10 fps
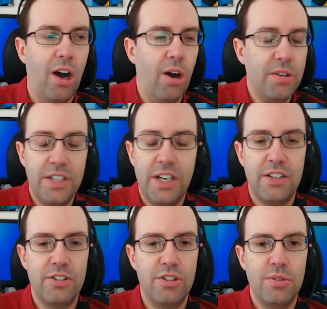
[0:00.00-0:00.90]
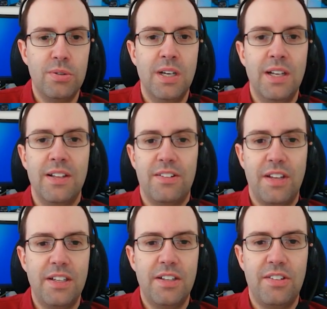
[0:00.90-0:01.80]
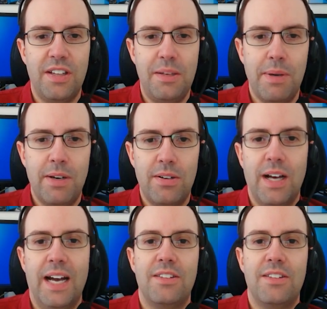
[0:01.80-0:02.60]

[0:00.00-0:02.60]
All you got to do, send us an email